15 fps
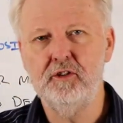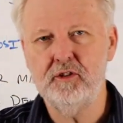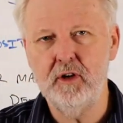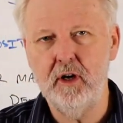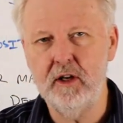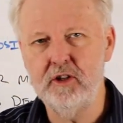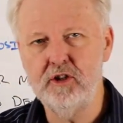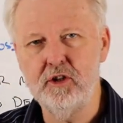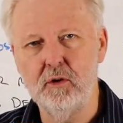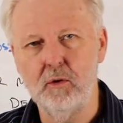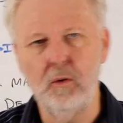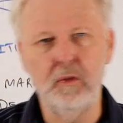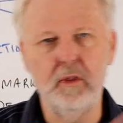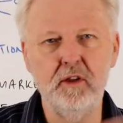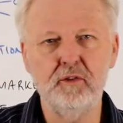strategy
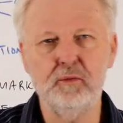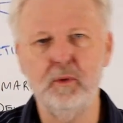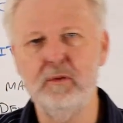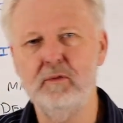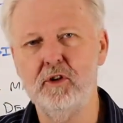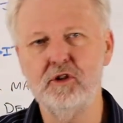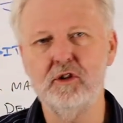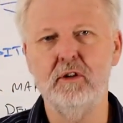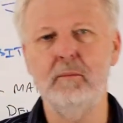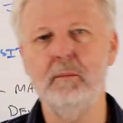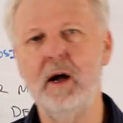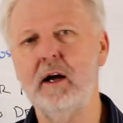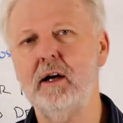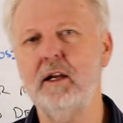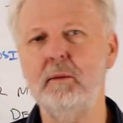or this revision of the
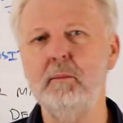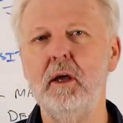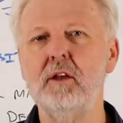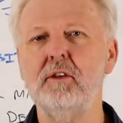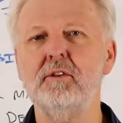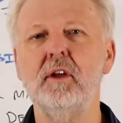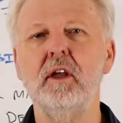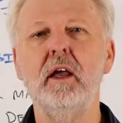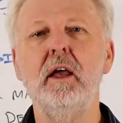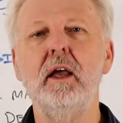marketing mix